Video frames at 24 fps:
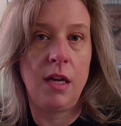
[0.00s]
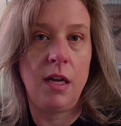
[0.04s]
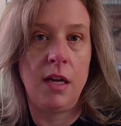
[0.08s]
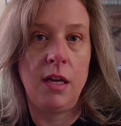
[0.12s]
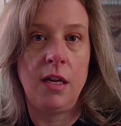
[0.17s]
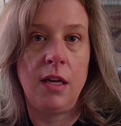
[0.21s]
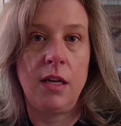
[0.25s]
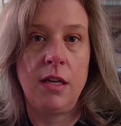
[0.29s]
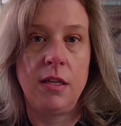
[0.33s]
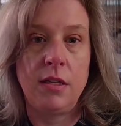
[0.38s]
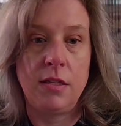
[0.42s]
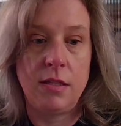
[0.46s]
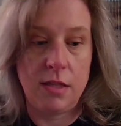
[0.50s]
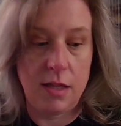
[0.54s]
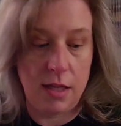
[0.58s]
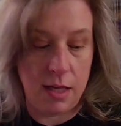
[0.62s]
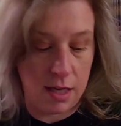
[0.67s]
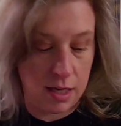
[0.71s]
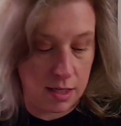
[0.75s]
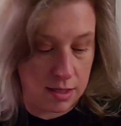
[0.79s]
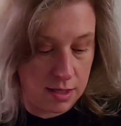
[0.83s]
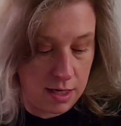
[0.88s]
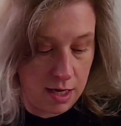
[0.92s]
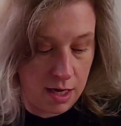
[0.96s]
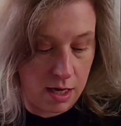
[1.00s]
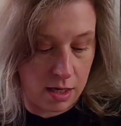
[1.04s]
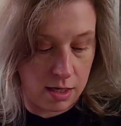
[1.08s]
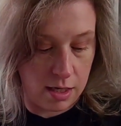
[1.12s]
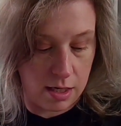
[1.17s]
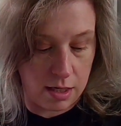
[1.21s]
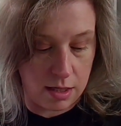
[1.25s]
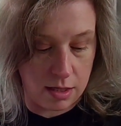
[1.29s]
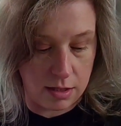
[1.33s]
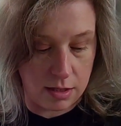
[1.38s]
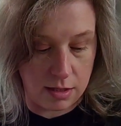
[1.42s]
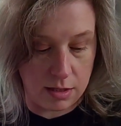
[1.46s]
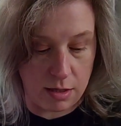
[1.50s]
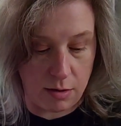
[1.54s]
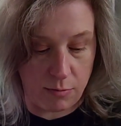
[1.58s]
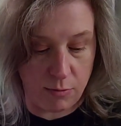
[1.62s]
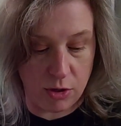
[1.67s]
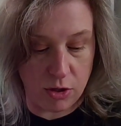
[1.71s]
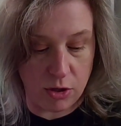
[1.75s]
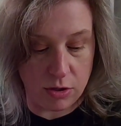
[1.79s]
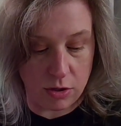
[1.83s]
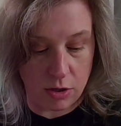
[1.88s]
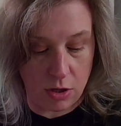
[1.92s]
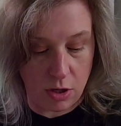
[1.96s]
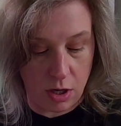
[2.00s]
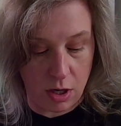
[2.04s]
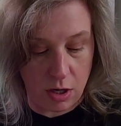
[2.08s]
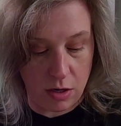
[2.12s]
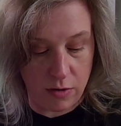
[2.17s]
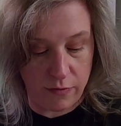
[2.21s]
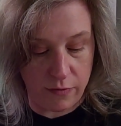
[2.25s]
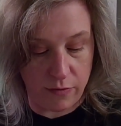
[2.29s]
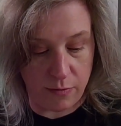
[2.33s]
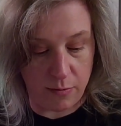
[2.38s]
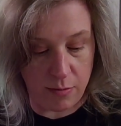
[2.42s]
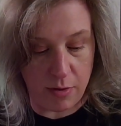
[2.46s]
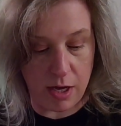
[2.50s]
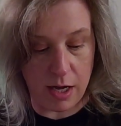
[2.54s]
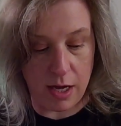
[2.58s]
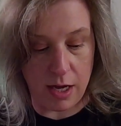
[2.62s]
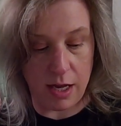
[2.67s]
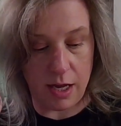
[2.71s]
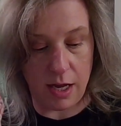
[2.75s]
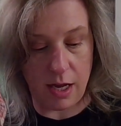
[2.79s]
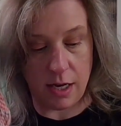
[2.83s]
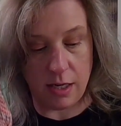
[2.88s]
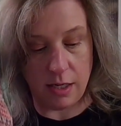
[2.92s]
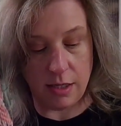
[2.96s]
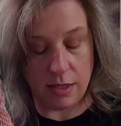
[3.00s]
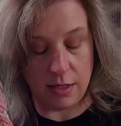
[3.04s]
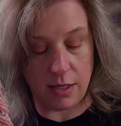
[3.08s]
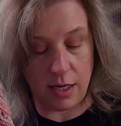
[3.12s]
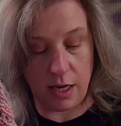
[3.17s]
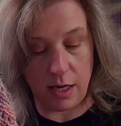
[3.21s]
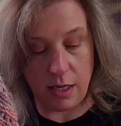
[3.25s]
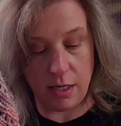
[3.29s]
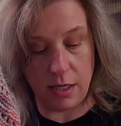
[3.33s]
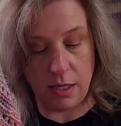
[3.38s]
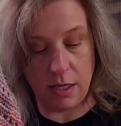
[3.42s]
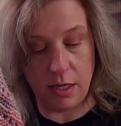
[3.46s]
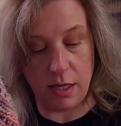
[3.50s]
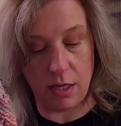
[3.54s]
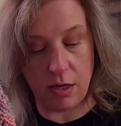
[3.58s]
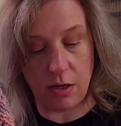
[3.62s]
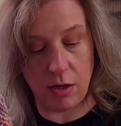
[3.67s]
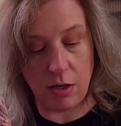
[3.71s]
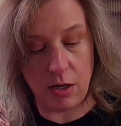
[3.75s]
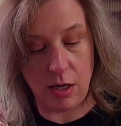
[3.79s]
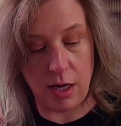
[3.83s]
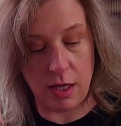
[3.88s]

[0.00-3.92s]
is the Italian Summer Scarf by an Italian knitter.